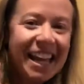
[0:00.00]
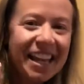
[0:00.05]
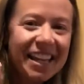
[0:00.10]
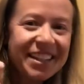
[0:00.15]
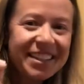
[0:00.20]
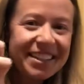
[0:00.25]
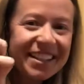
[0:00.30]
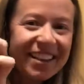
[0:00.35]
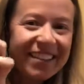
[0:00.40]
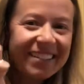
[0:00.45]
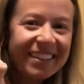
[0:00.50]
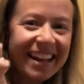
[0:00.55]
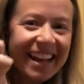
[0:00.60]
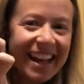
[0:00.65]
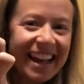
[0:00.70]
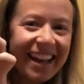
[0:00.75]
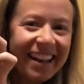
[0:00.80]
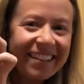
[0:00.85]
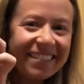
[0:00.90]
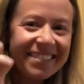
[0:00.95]
So
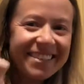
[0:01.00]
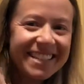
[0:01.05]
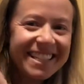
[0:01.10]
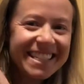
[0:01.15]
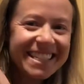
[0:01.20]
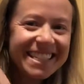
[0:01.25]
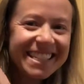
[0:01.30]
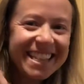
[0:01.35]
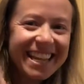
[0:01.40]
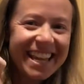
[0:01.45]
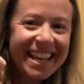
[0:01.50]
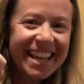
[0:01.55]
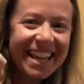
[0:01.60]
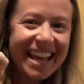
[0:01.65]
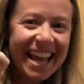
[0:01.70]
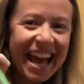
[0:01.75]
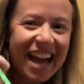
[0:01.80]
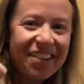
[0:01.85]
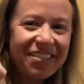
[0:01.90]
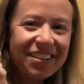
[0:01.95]
now you can see
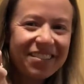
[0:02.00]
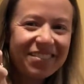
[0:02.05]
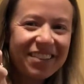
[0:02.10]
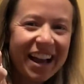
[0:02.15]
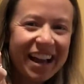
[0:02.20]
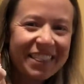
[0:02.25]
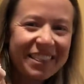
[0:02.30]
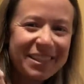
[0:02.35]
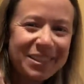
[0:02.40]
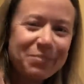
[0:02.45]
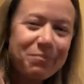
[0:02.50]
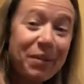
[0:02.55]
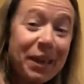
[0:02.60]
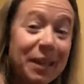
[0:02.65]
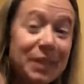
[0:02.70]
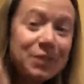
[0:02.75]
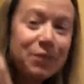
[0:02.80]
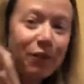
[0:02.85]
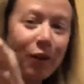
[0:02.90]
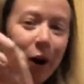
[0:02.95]
how we've got this
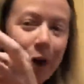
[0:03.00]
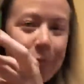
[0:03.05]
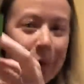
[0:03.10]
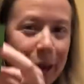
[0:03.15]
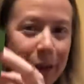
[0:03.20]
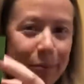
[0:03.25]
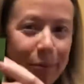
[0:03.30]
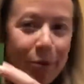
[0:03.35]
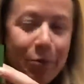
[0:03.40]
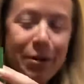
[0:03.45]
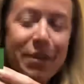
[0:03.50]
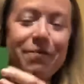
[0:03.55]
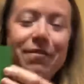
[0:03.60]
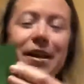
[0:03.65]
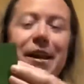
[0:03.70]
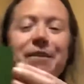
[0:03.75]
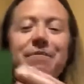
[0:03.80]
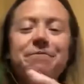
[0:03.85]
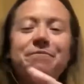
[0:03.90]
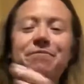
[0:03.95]
base for our paper
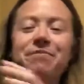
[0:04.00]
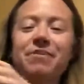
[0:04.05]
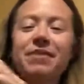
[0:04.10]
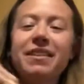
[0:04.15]
weaving.